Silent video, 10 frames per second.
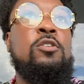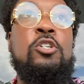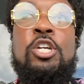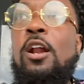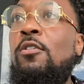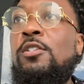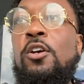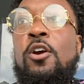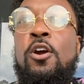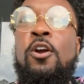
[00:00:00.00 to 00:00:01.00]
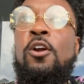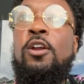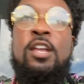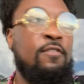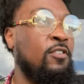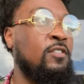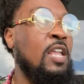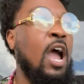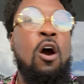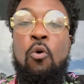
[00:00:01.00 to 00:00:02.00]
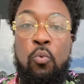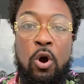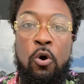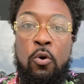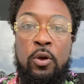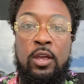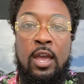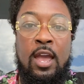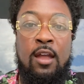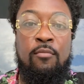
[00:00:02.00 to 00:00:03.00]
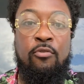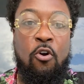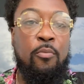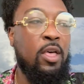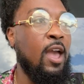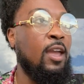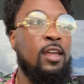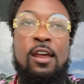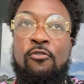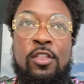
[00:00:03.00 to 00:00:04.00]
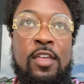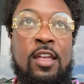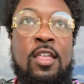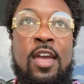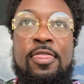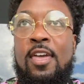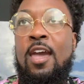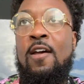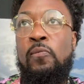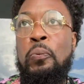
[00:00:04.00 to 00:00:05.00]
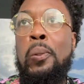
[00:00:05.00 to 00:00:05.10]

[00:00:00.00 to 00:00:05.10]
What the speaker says: shout out to her. Eva's now woke and pro-black and everything like that.